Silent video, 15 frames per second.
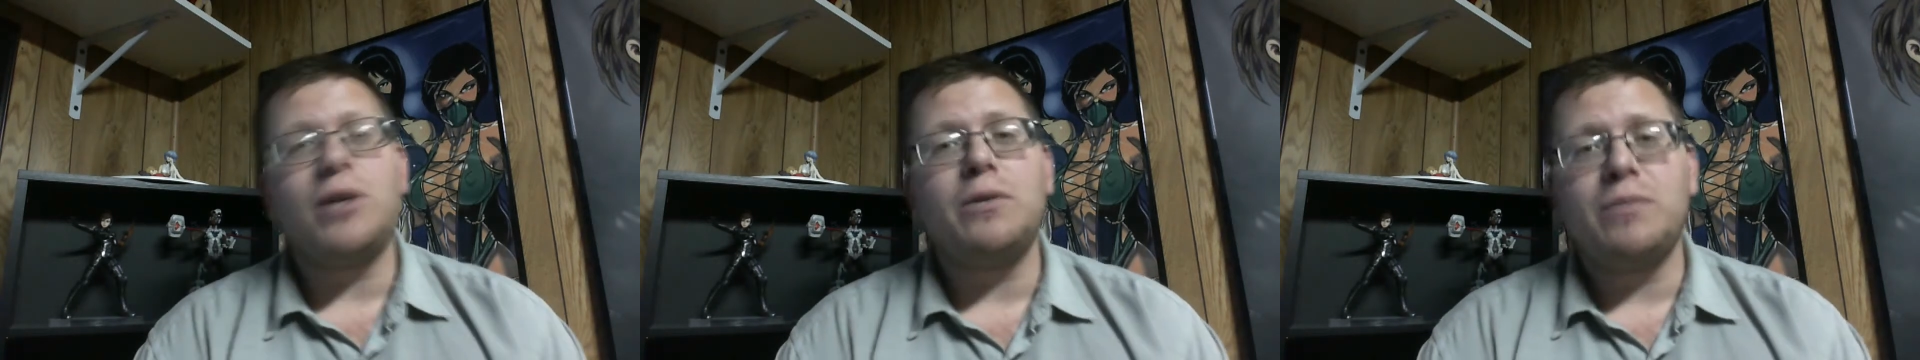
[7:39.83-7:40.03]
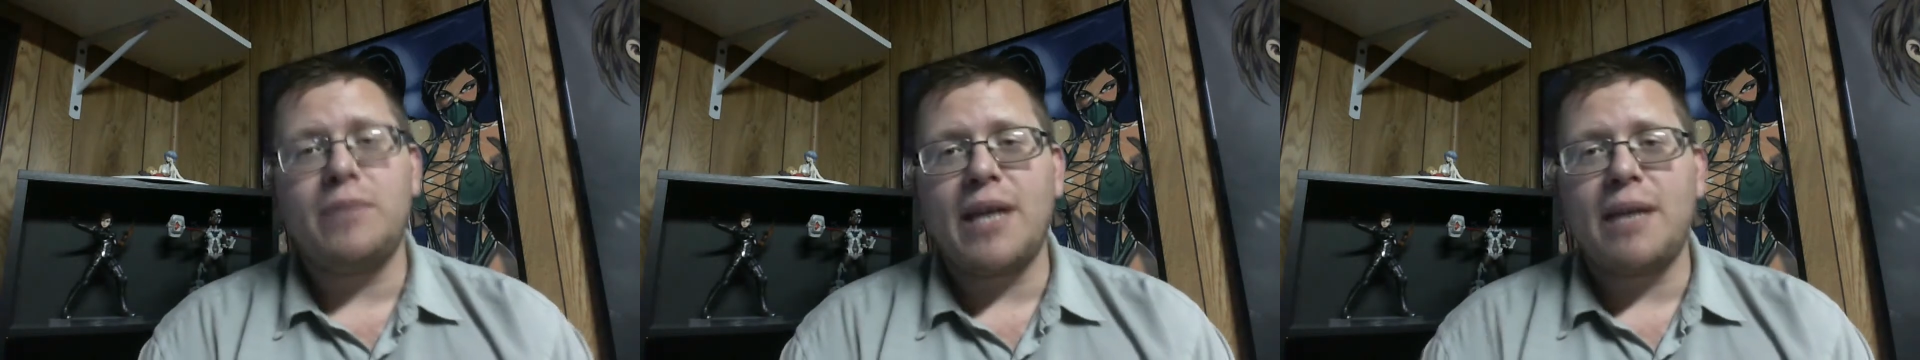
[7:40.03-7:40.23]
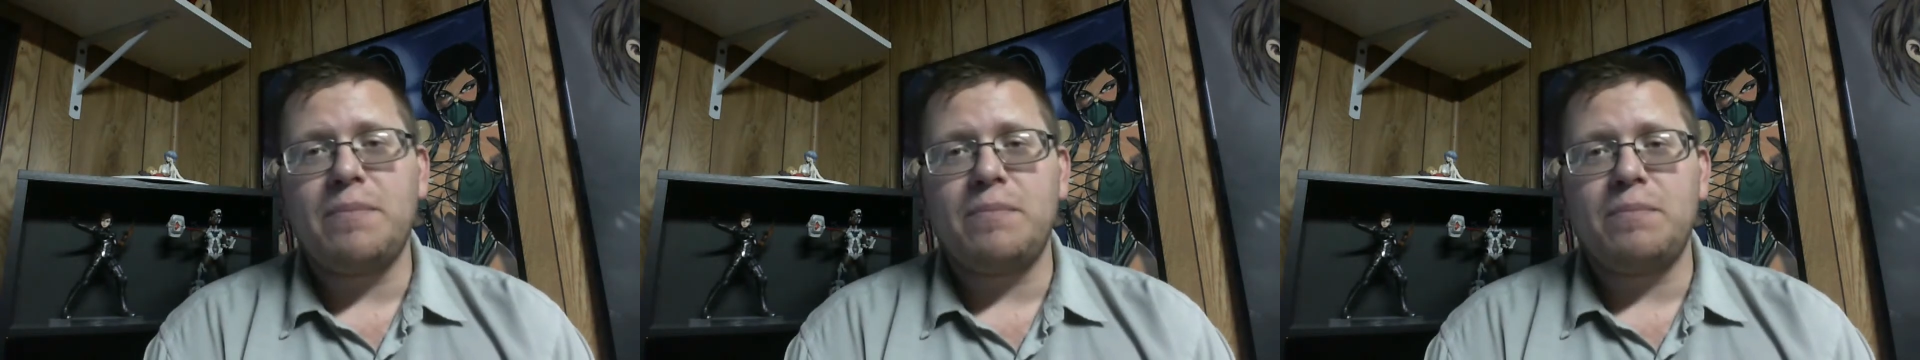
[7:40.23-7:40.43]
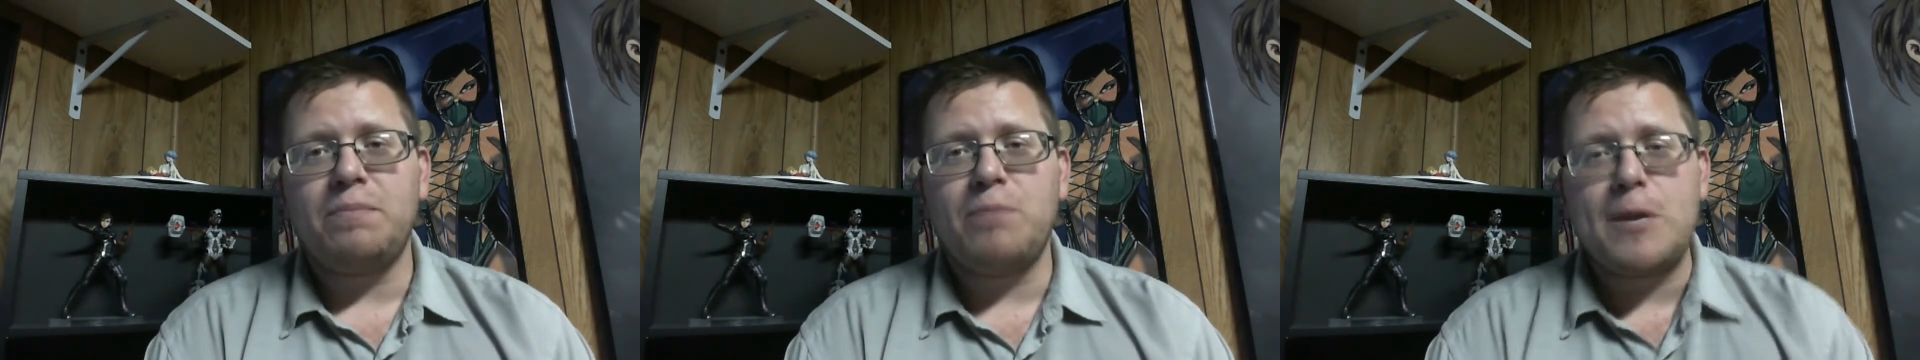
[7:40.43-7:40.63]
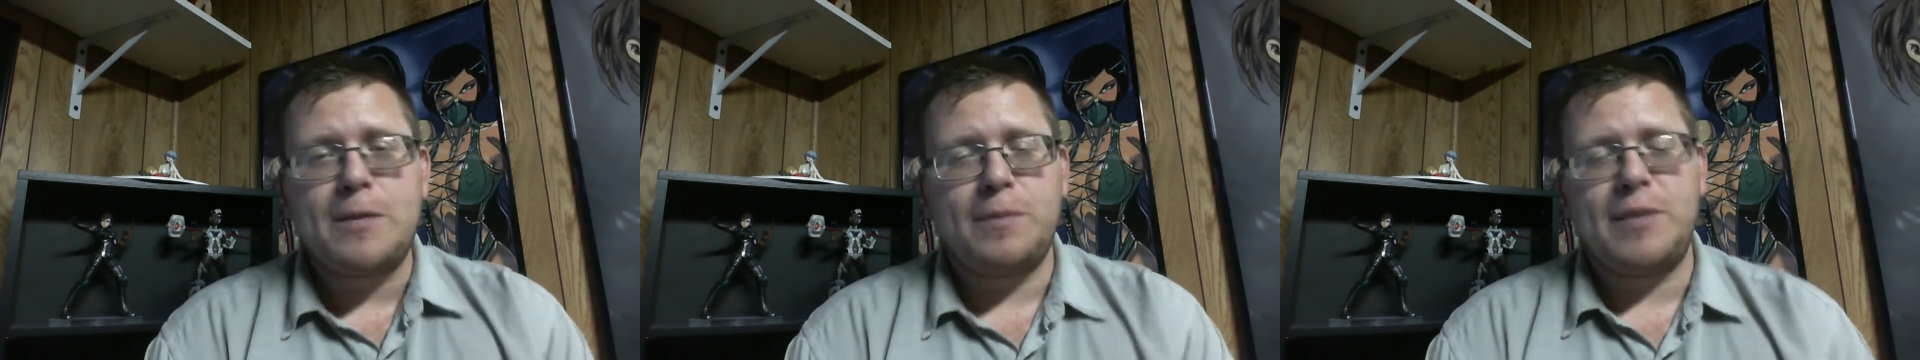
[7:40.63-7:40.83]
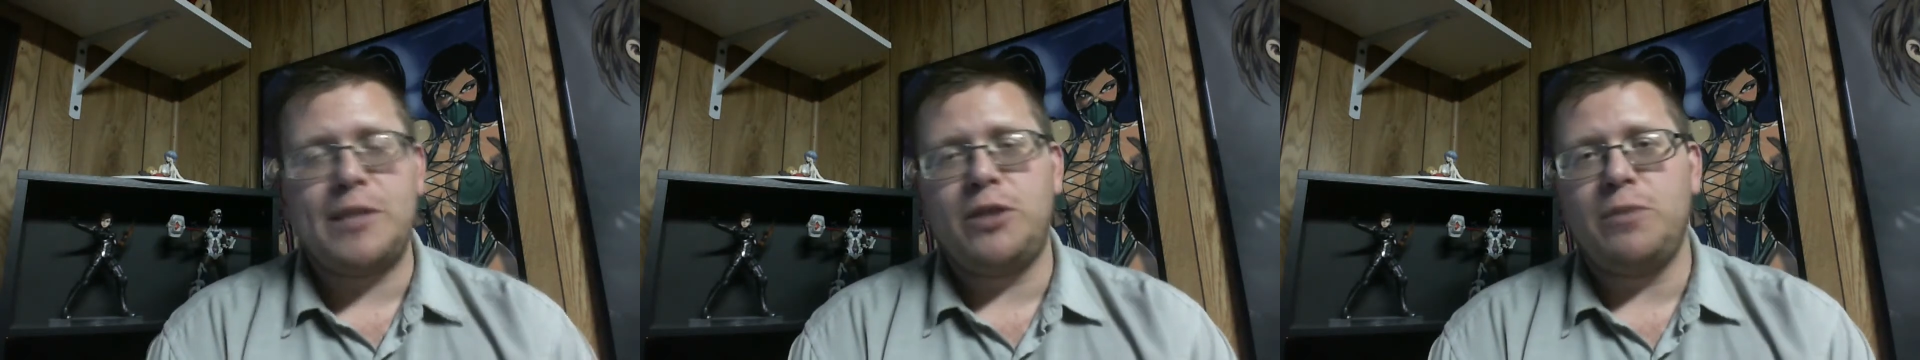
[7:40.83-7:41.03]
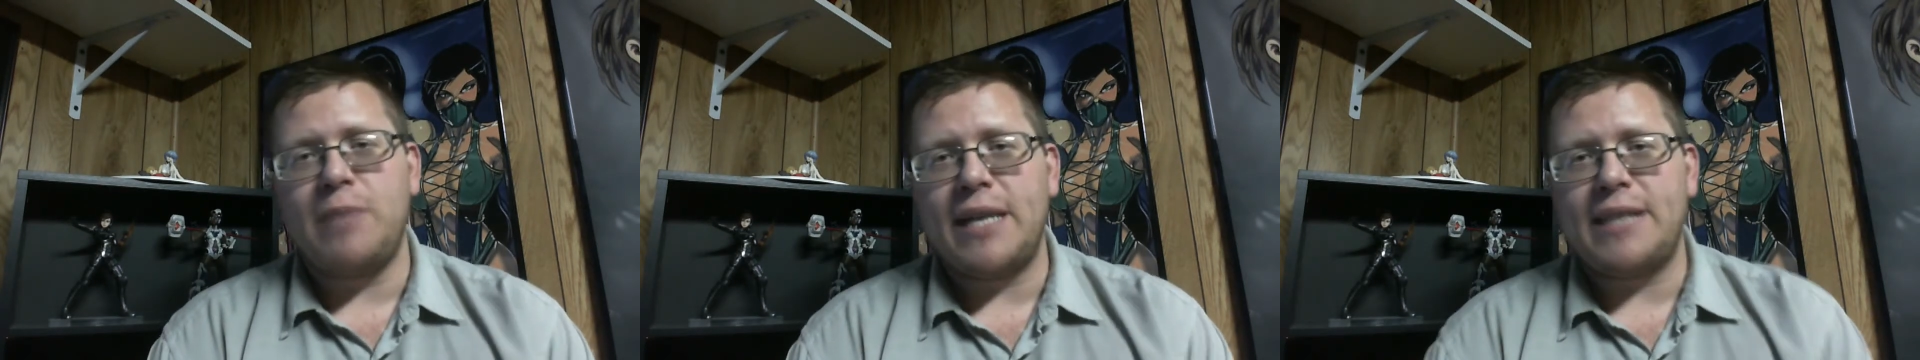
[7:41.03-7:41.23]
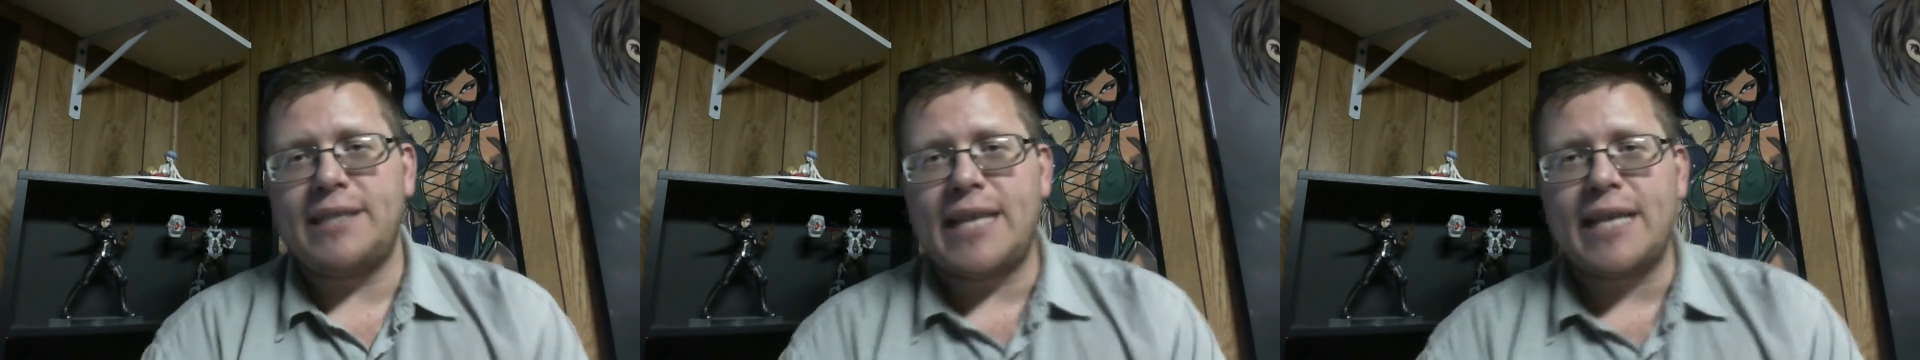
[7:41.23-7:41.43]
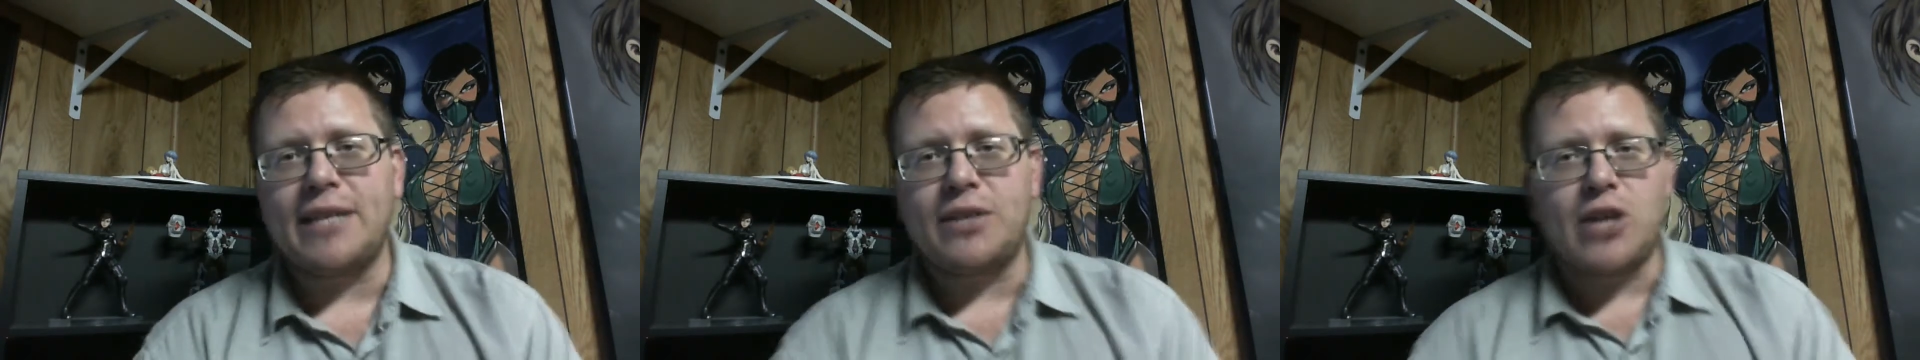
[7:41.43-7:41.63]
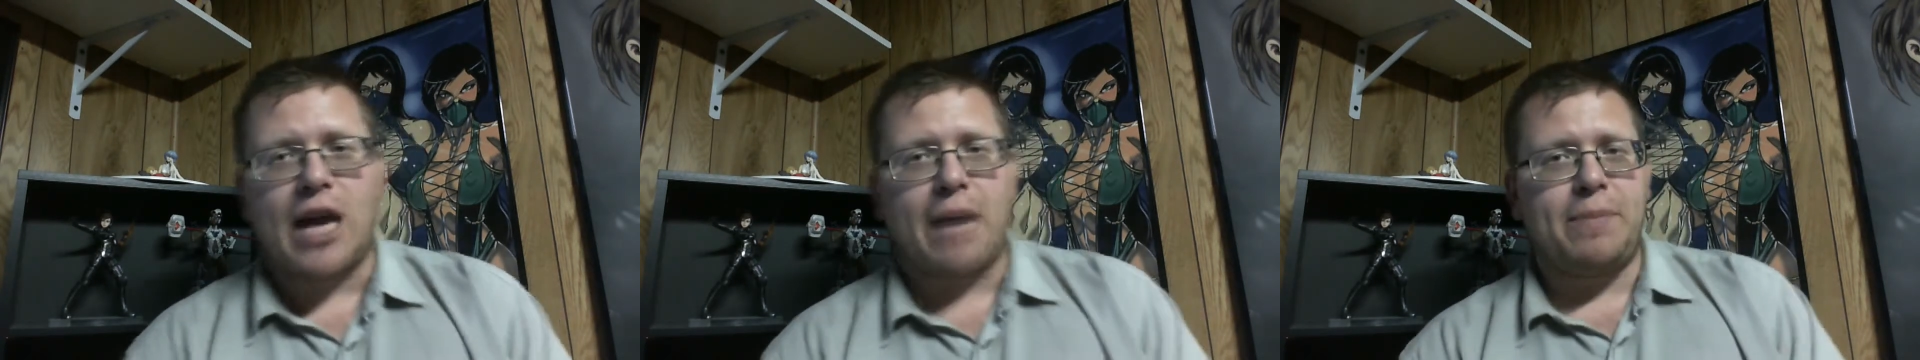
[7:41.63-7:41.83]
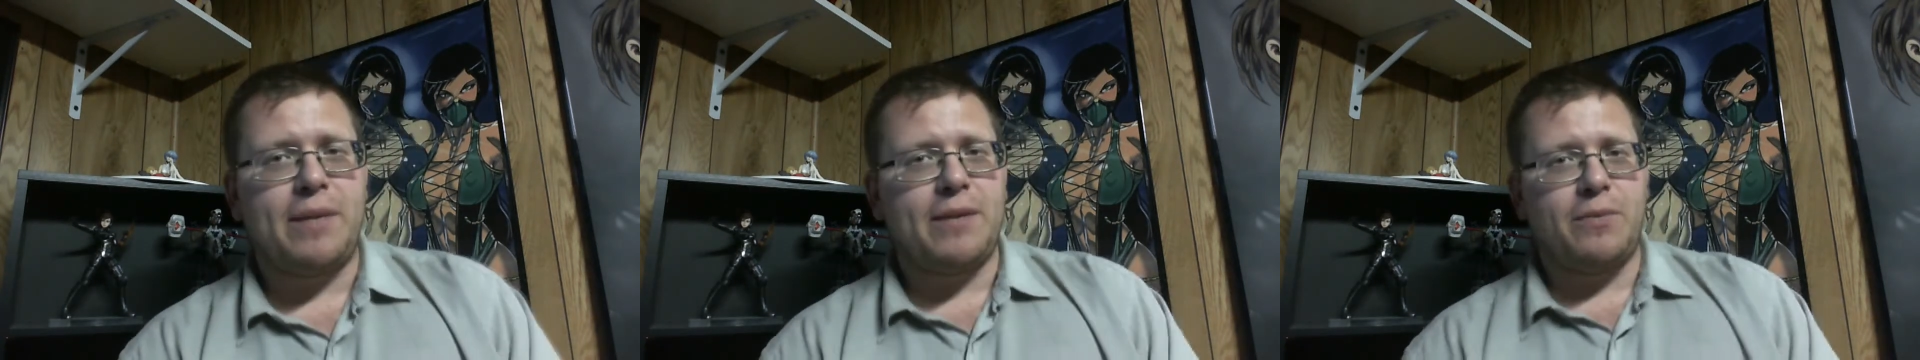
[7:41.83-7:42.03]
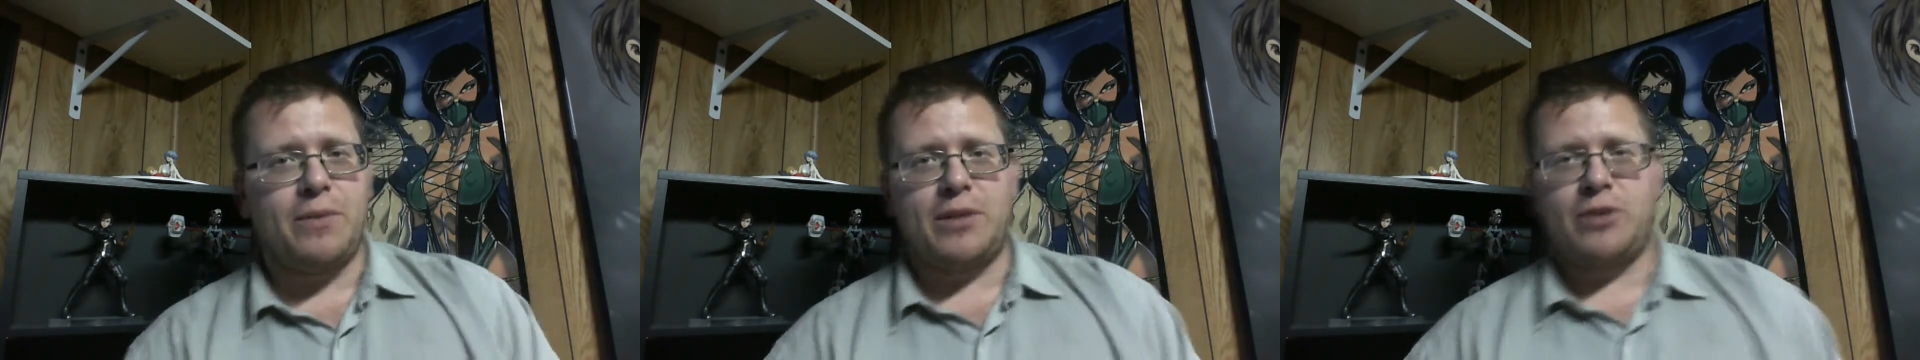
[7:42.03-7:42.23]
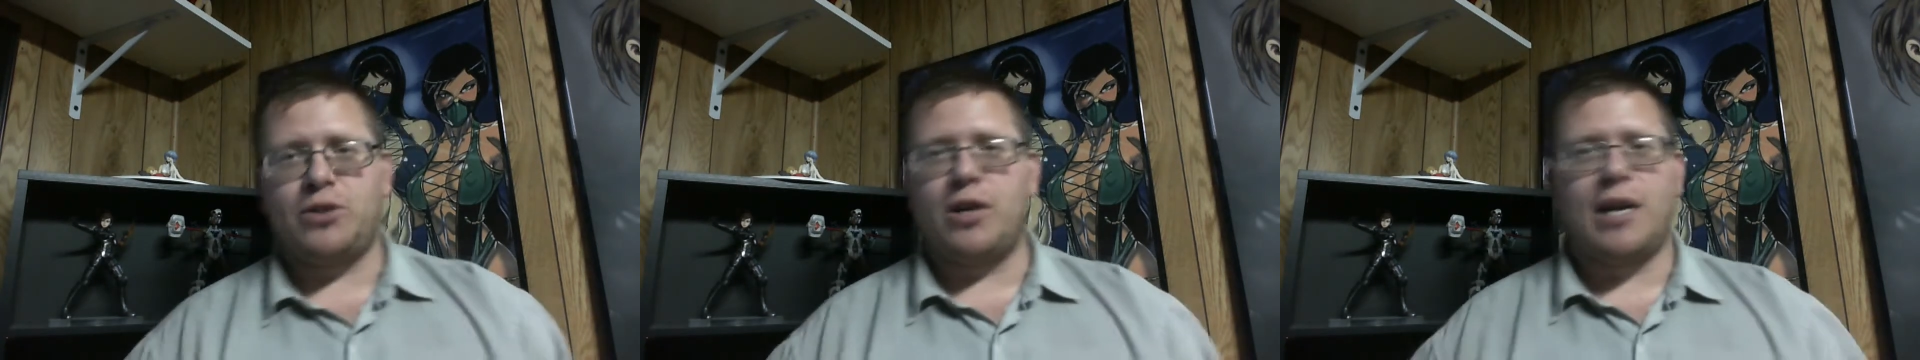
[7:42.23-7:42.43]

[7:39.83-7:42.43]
So that brings me into my second topic,